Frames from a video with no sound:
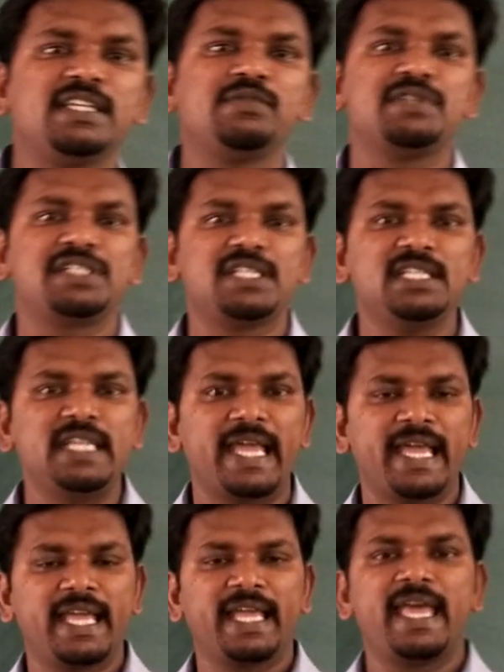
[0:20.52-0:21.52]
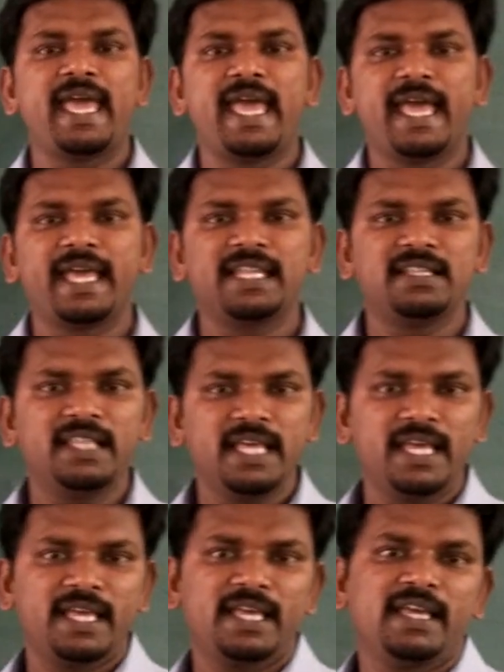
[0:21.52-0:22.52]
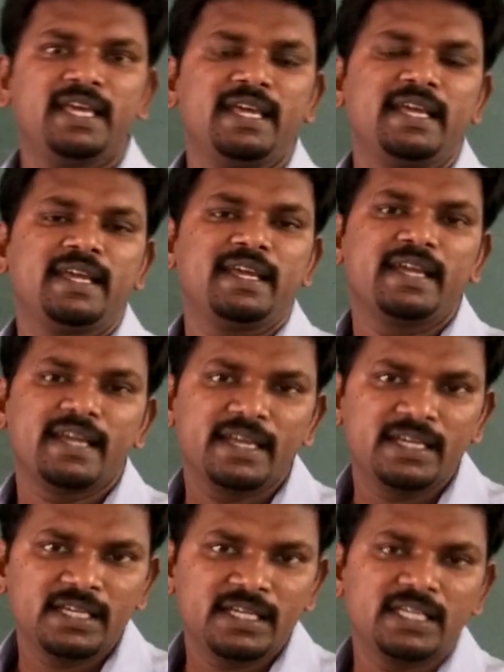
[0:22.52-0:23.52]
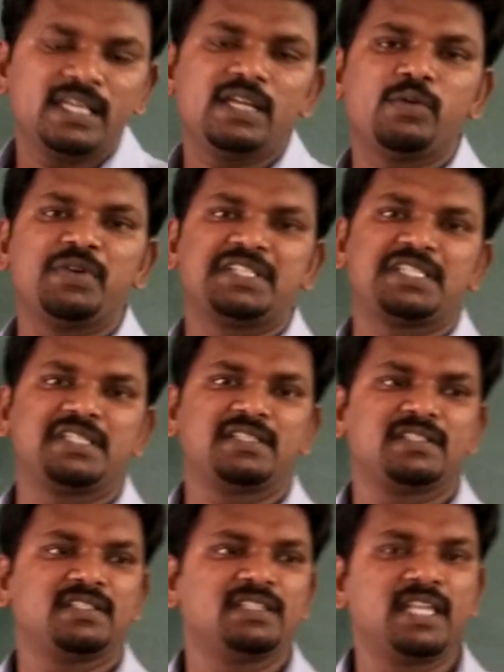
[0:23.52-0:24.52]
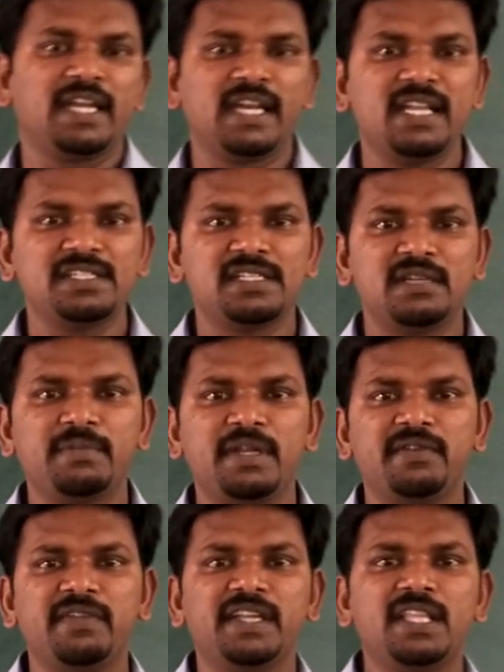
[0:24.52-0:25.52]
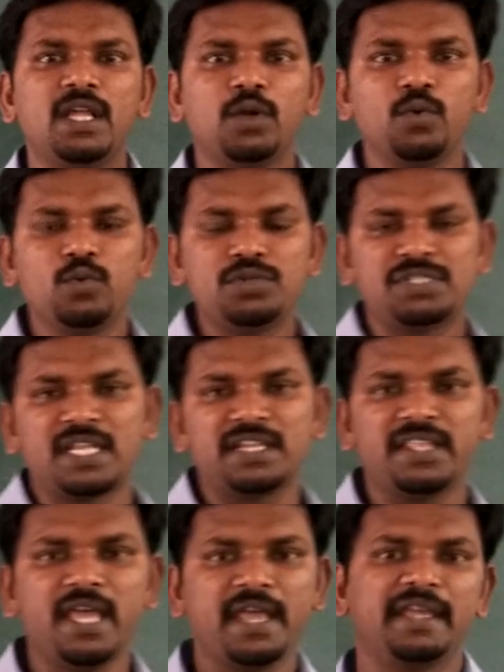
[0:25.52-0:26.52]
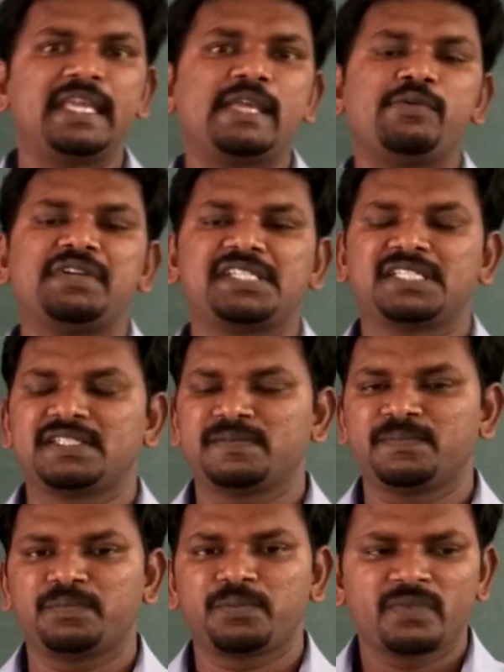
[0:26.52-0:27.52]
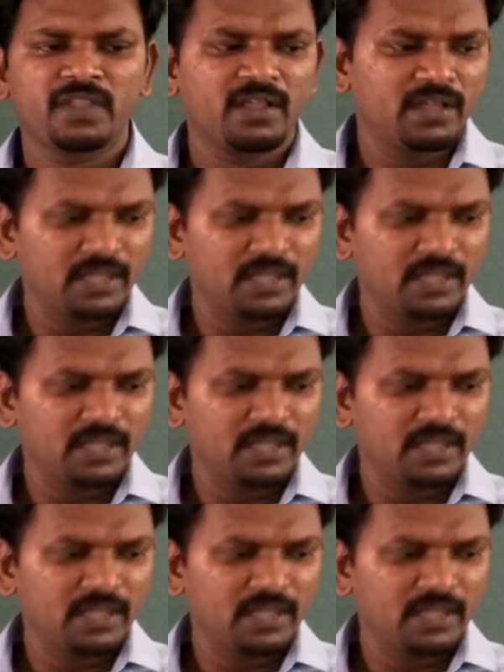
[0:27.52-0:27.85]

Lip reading: equation and the equation. The relation between the roots and the equation.